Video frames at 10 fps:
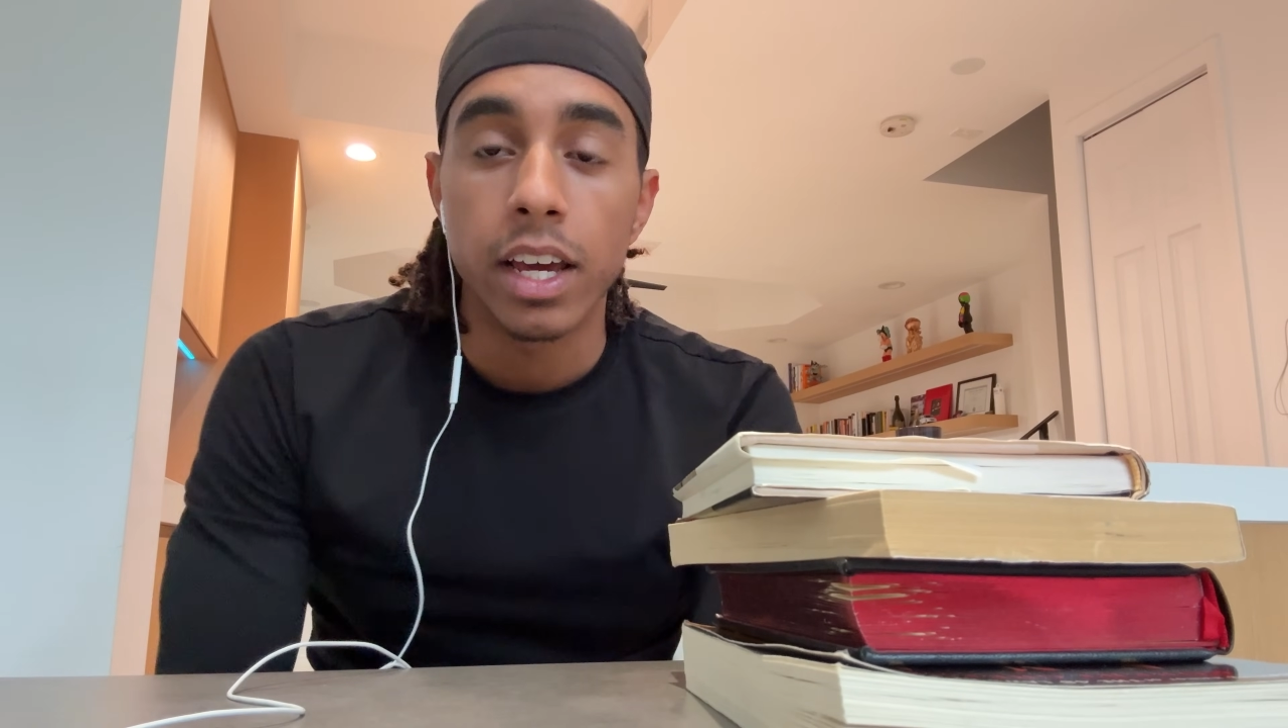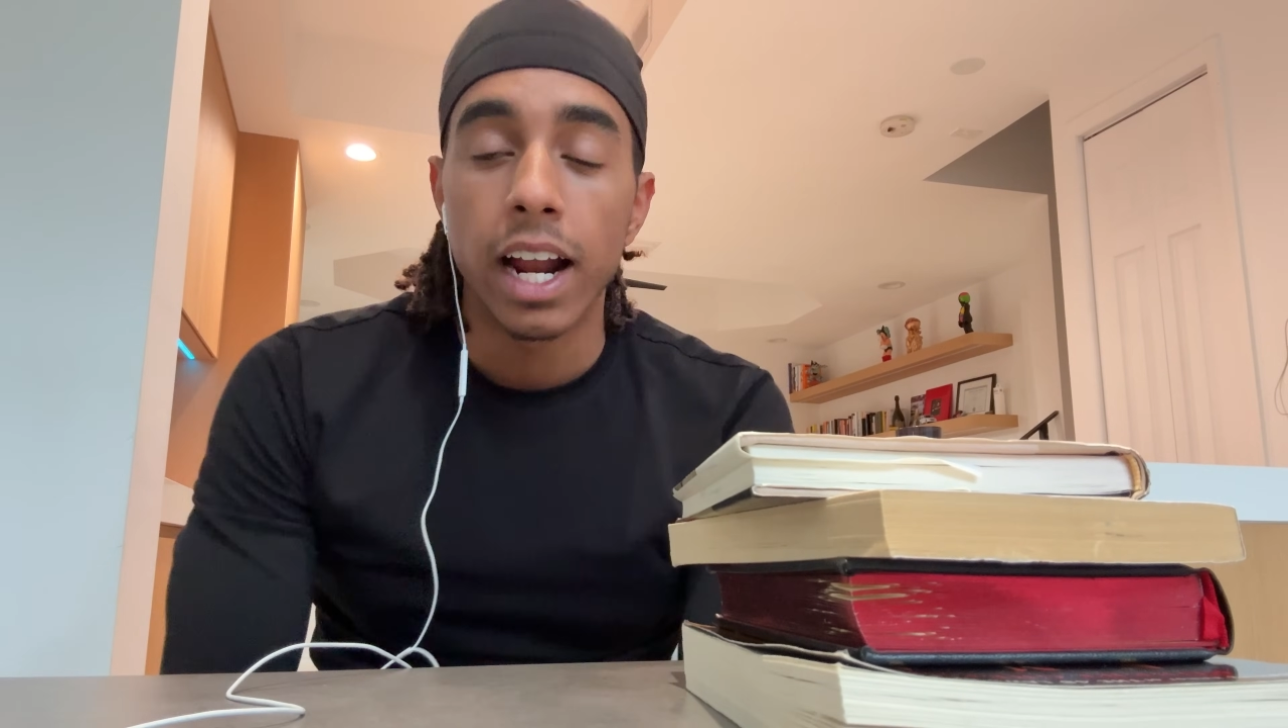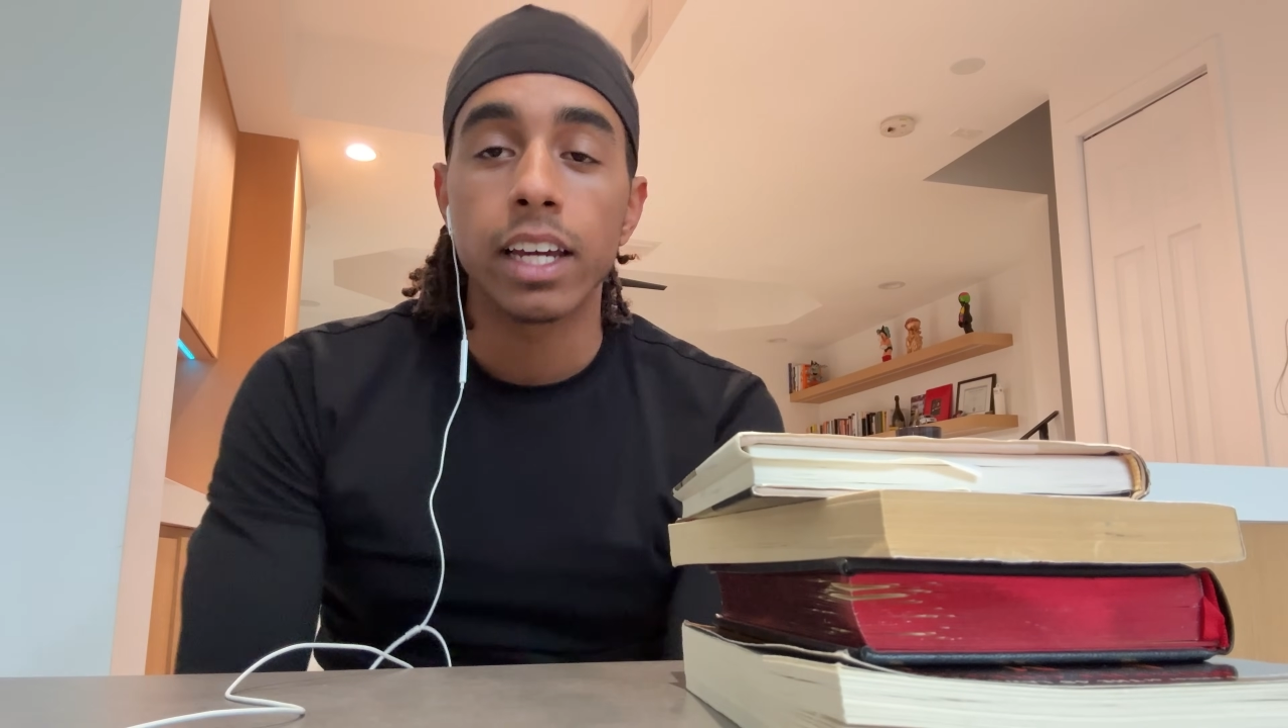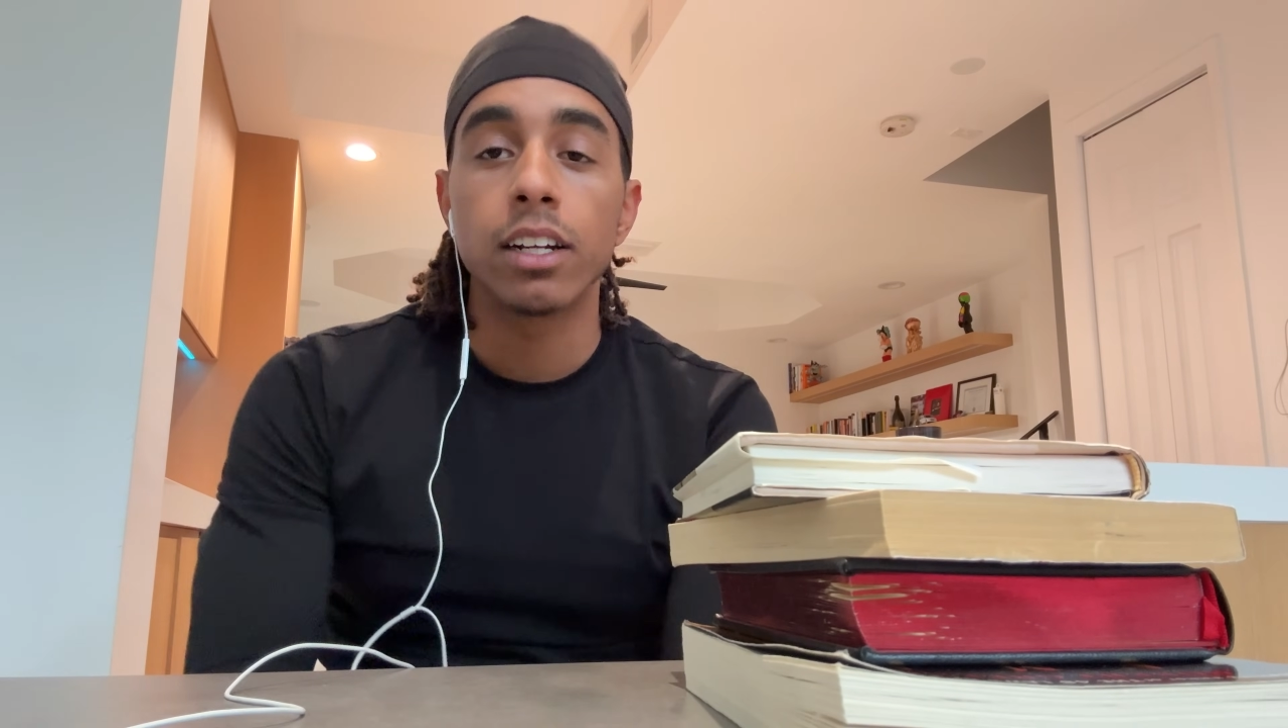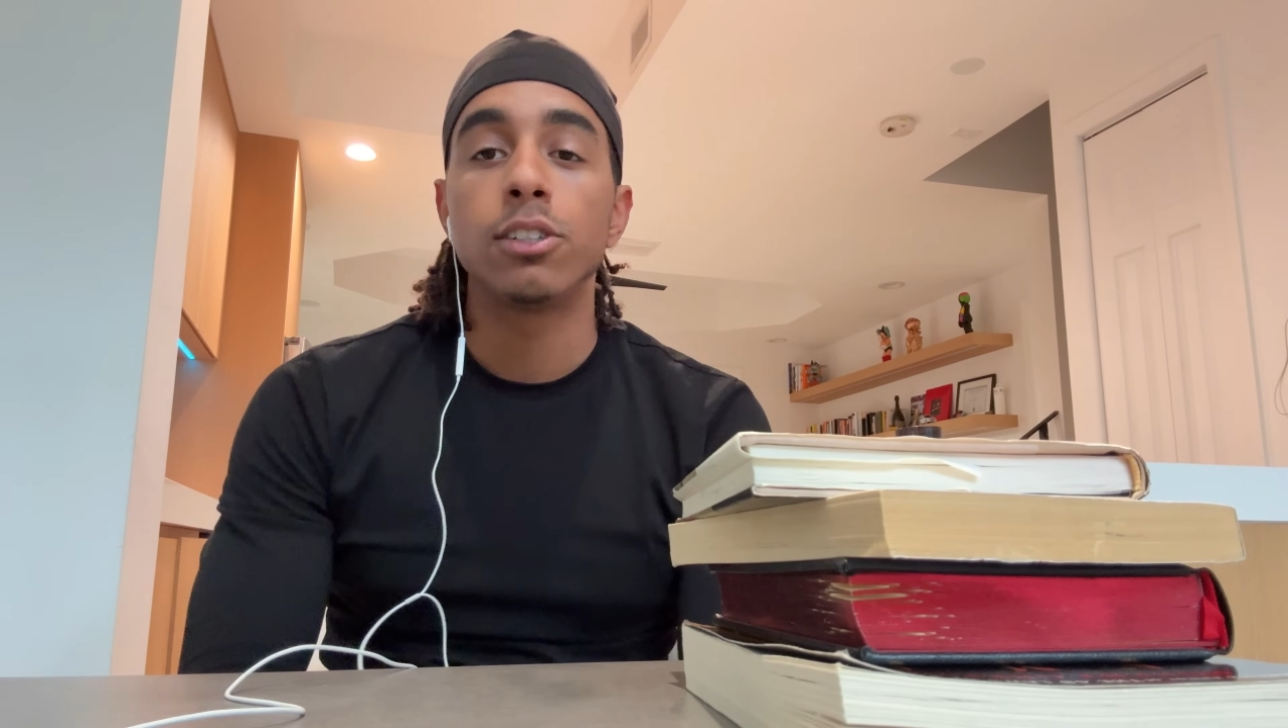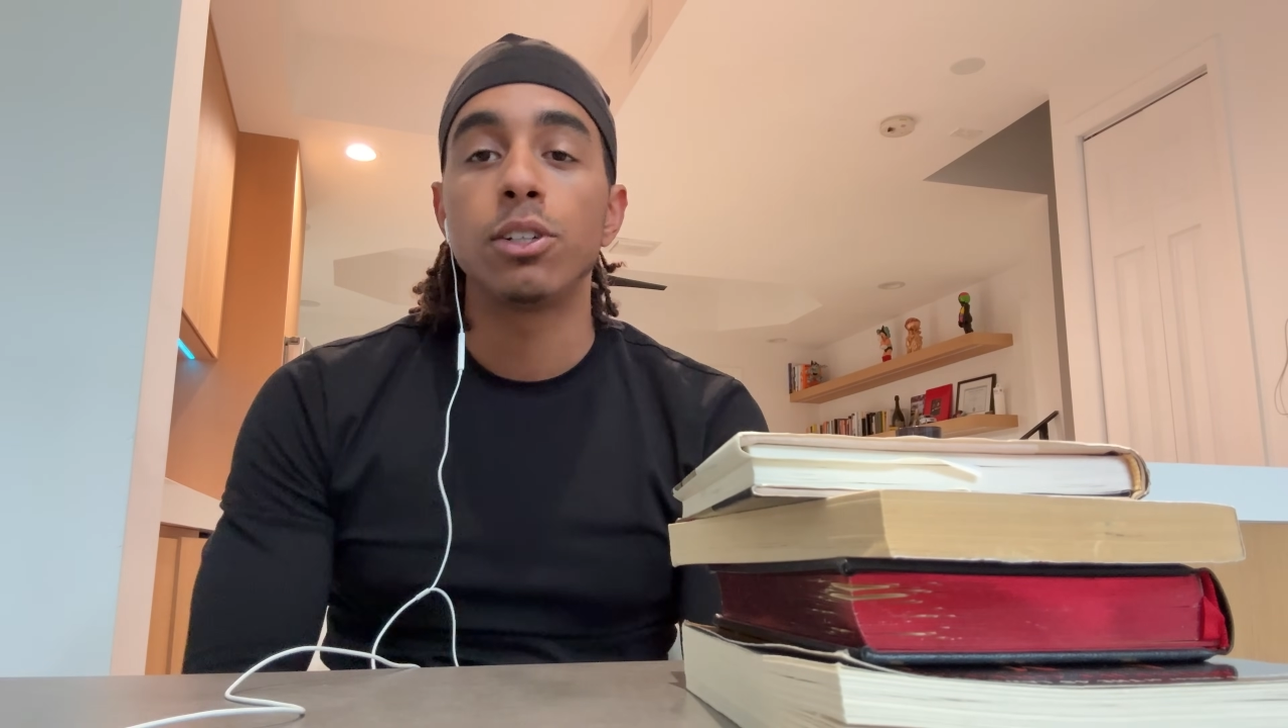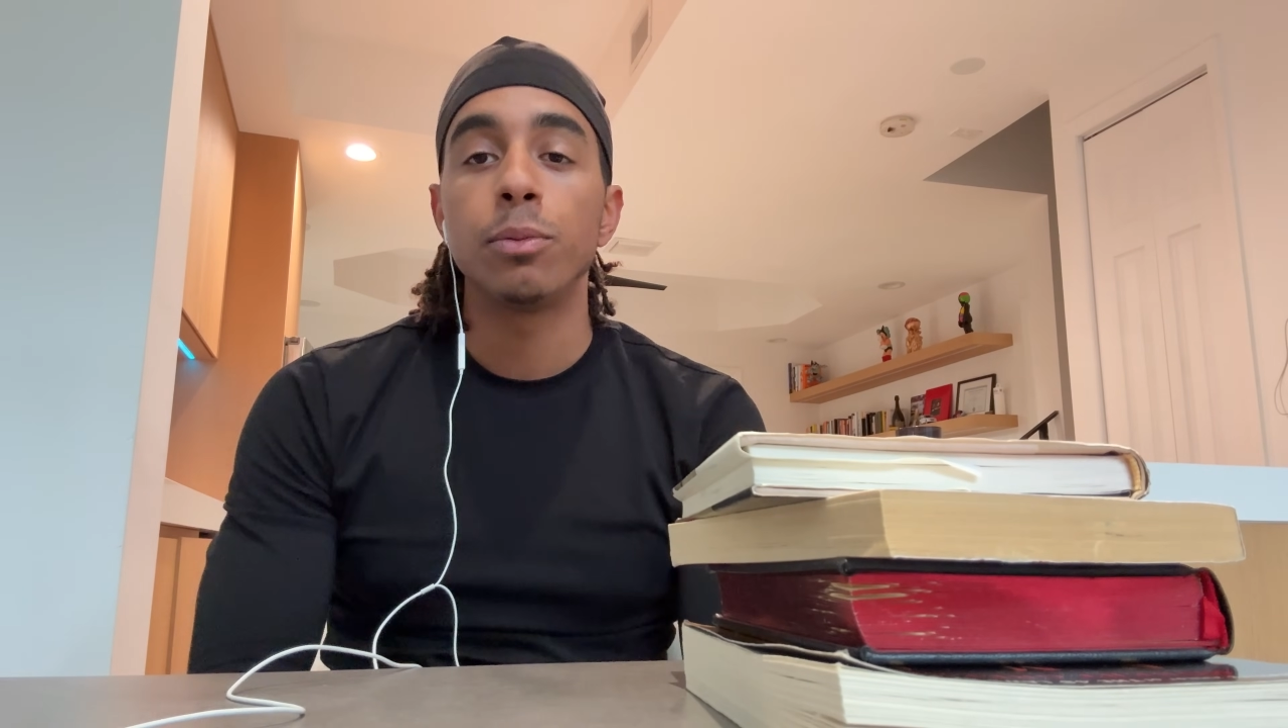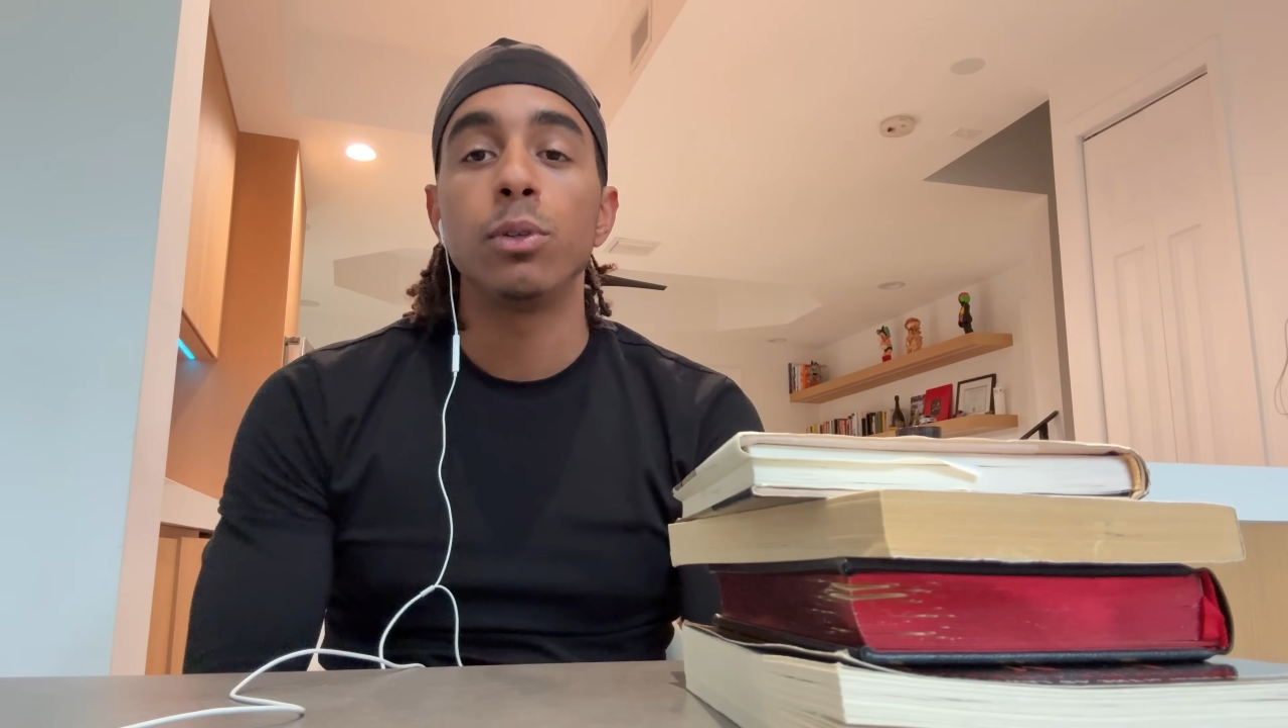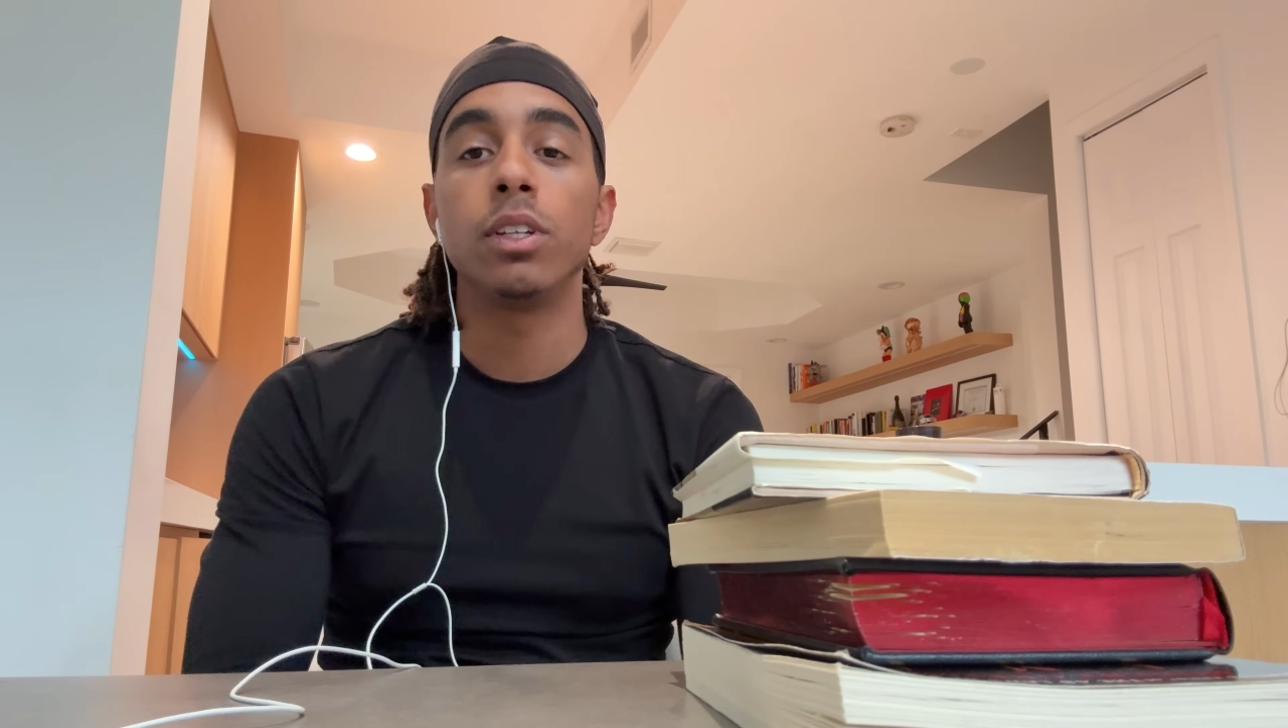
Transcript: And I can attribute